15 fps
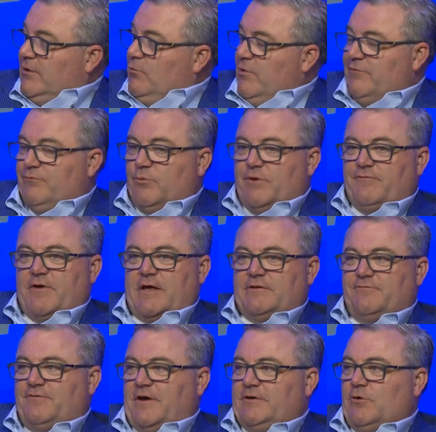We've had to
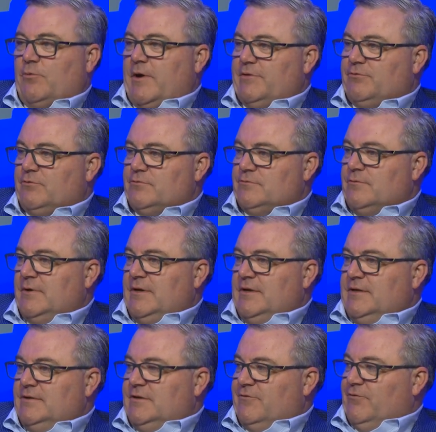find our way through
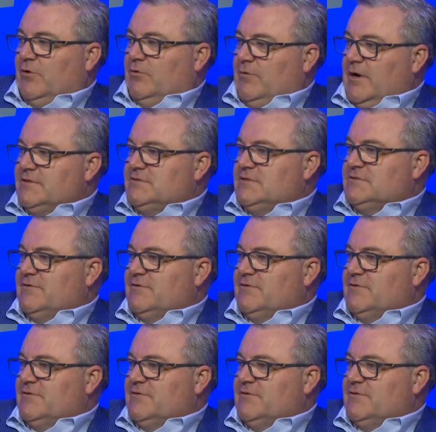different crises.